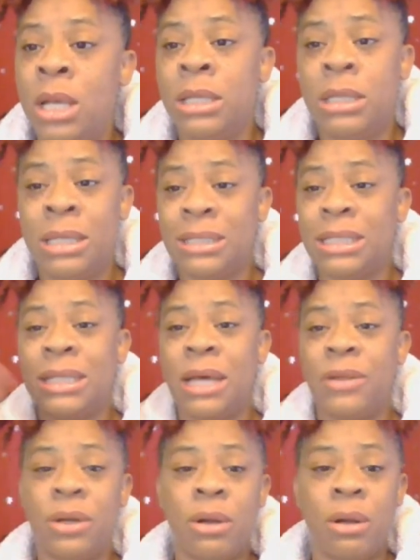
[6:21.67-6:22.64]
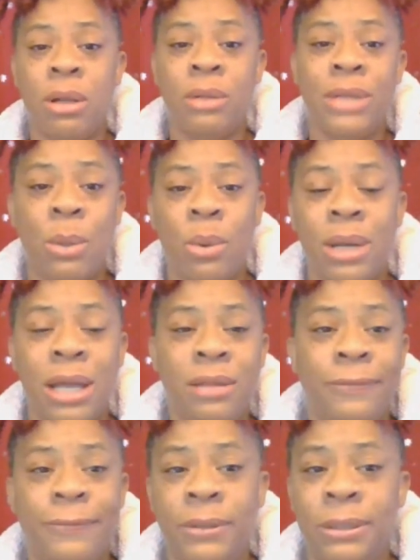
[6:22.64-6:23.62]
There's this other girl that work at the
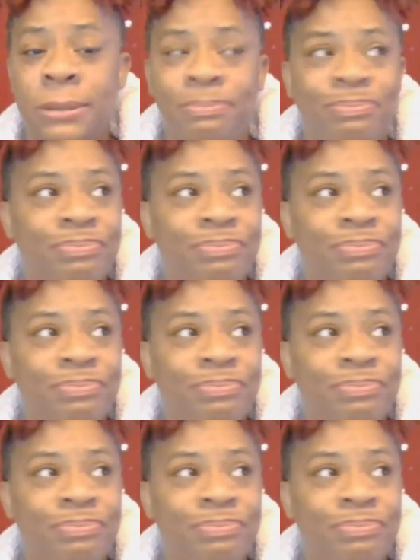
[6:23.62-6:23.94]
front,